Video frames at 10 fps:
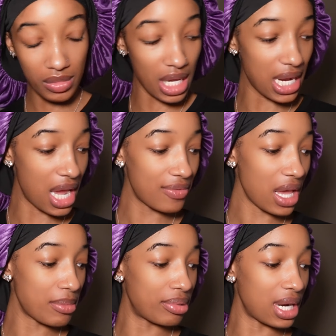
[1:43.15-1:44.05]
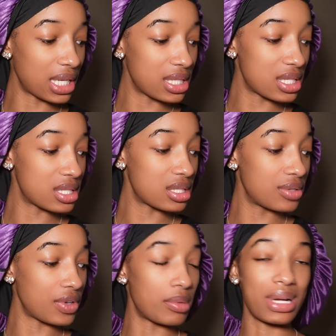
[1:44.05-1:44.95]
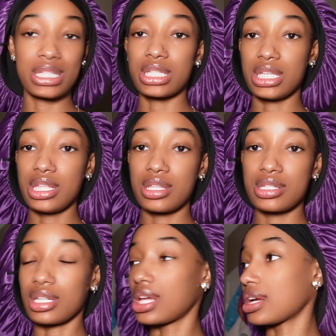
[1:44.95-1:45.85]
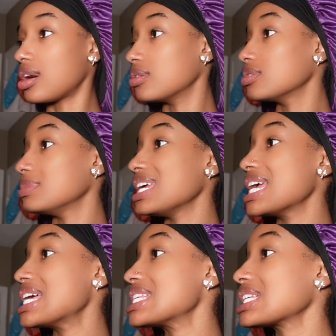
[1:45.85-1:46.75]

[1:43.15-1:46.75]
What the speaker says: And I have like brackets and stuff on my teeth to like hold them in.